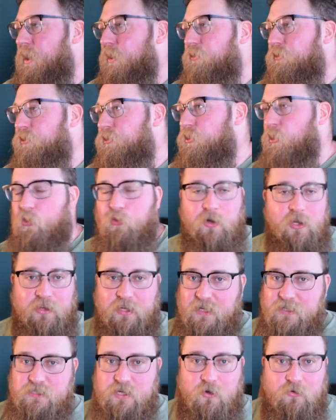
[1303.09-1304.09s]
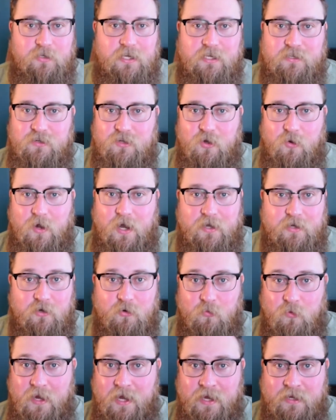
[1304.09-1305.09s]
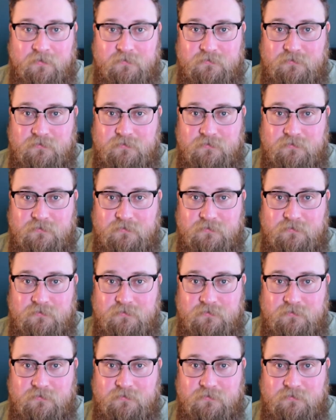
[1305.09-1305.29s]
you really don't need to go out of your way.